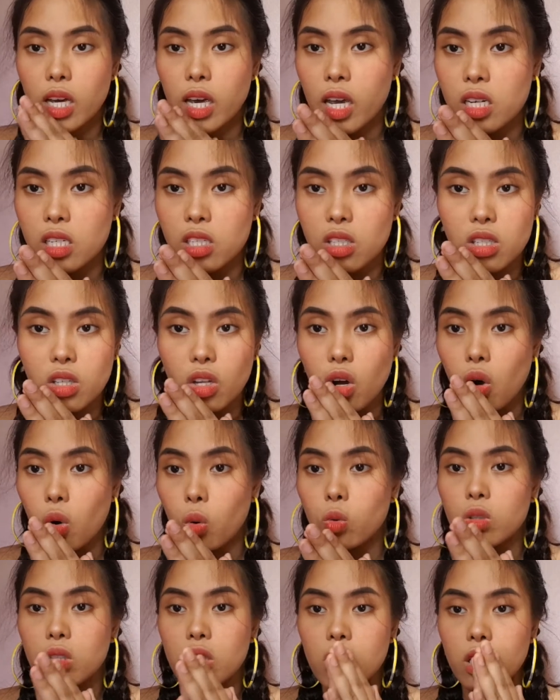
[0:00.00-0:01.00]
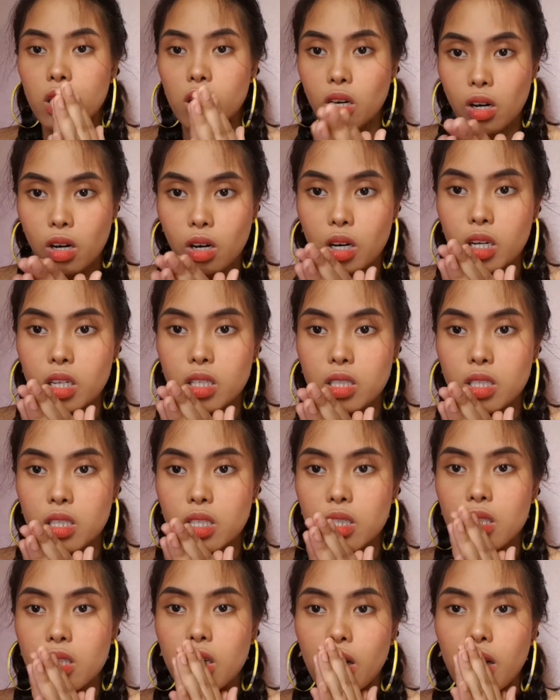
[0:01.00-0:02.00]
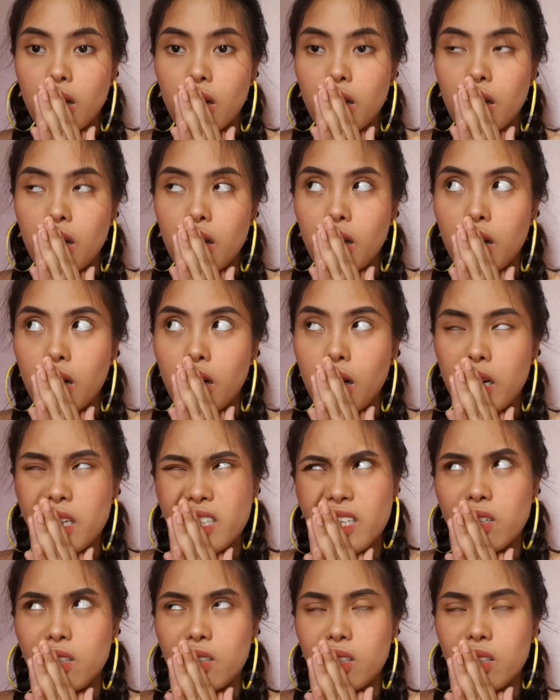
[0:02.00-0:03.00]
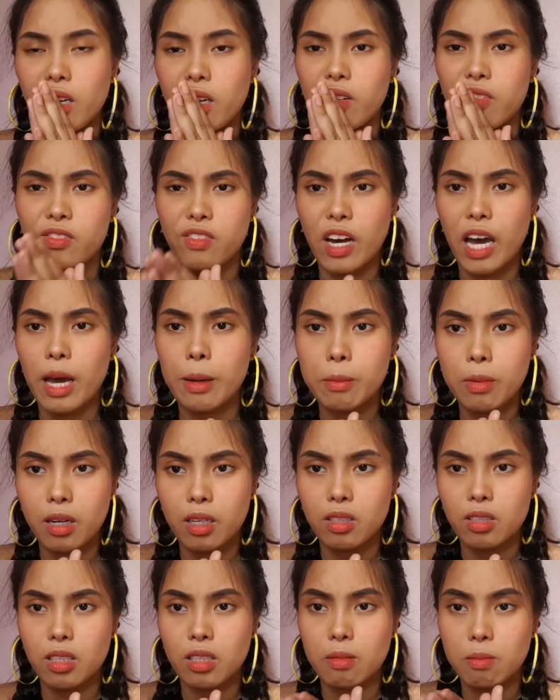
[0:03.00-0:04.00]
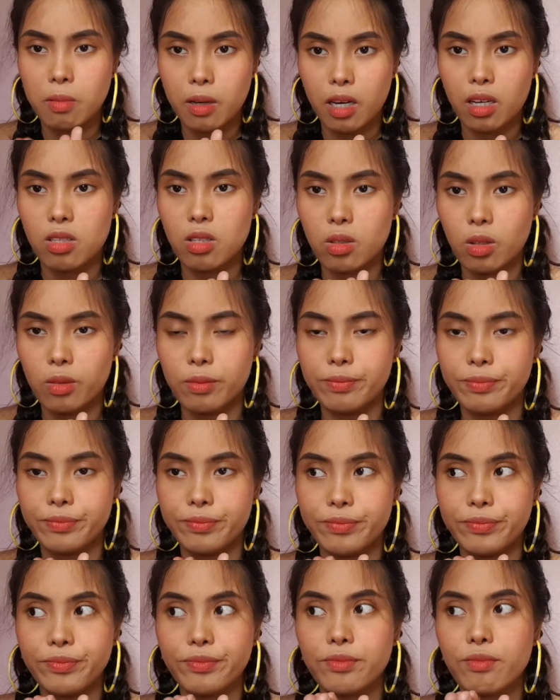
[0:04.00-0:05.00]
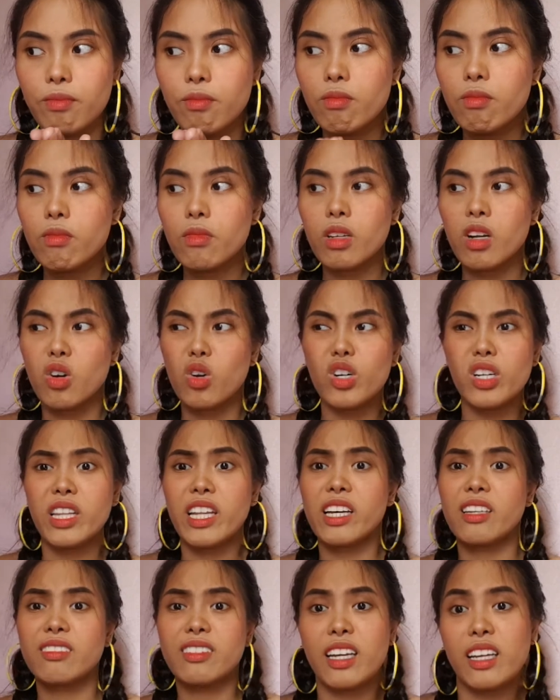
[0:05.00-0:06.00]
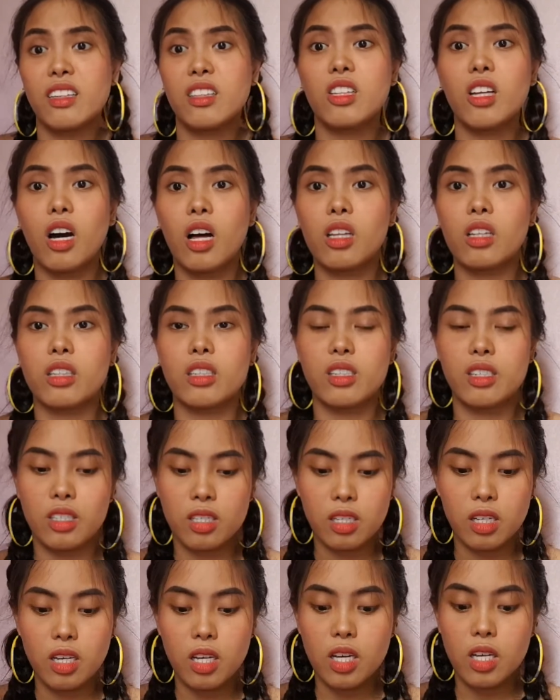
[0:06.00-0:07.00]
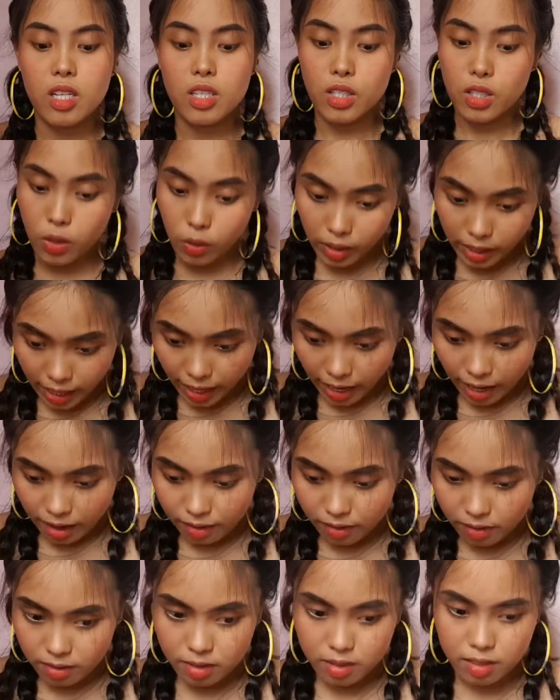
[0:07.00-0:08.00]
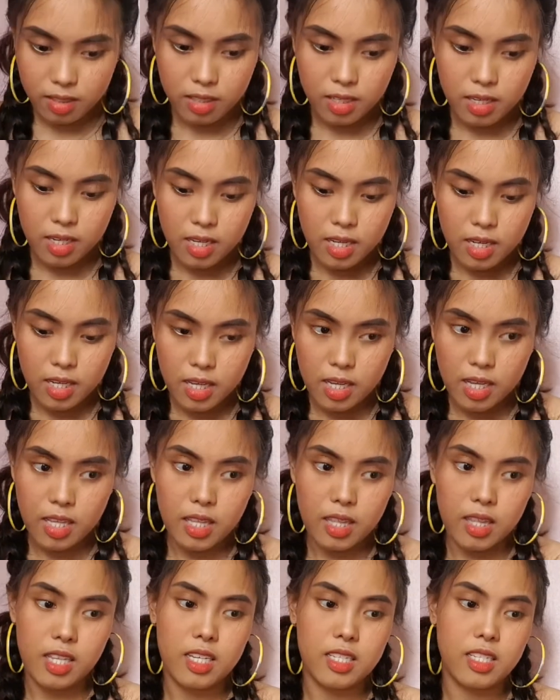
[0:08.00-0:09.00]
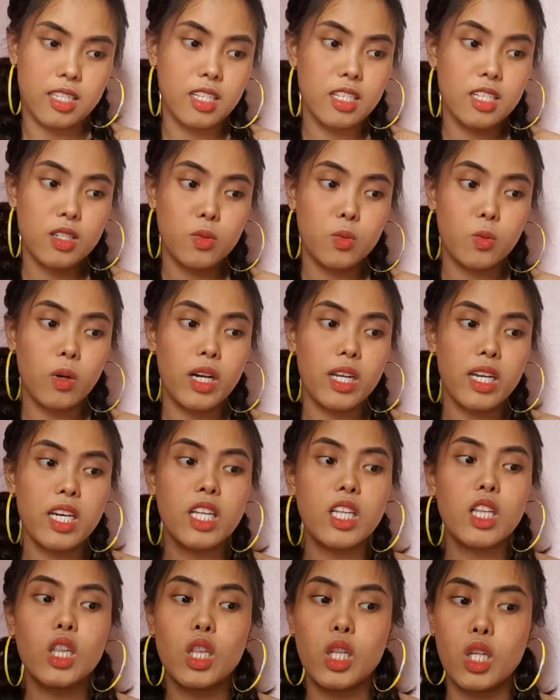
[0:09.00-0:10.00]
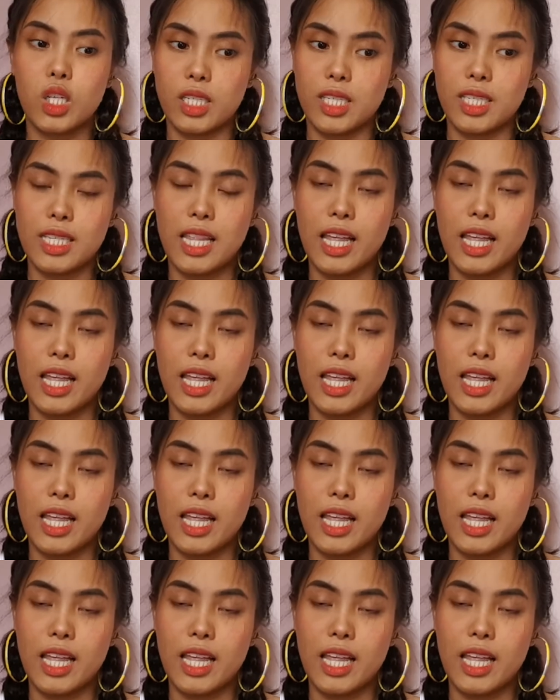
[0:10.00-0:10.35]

and it only costs around like 500 pesos or like $10. So yeah, this is what it looks